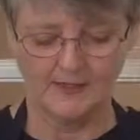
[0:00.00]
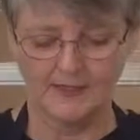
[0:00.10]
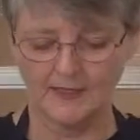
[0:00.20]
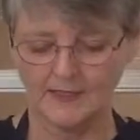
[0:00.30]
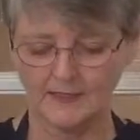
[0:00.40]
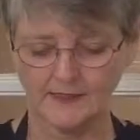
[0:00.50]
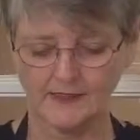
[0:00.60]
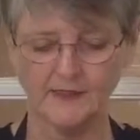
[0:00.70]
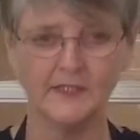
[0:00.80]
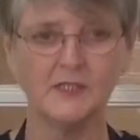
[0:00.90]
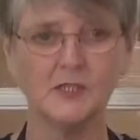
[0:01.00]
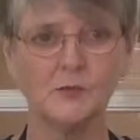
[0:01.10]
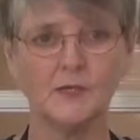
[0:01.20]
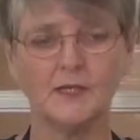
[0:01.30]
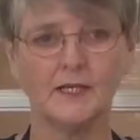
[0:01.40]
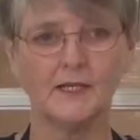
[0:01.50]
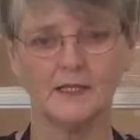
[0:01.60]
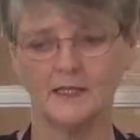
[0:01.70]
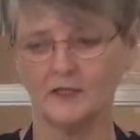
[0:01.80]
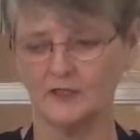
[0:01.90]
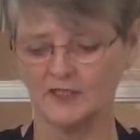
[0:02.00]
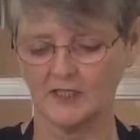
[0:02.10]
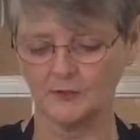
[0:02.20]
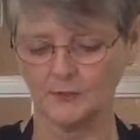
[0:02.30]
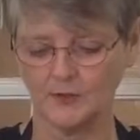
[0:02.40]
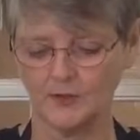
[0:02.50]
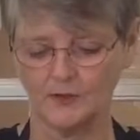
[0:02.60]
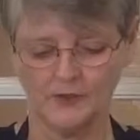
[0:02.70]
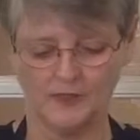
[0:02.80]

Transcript: And this is what a daikon looks like raw.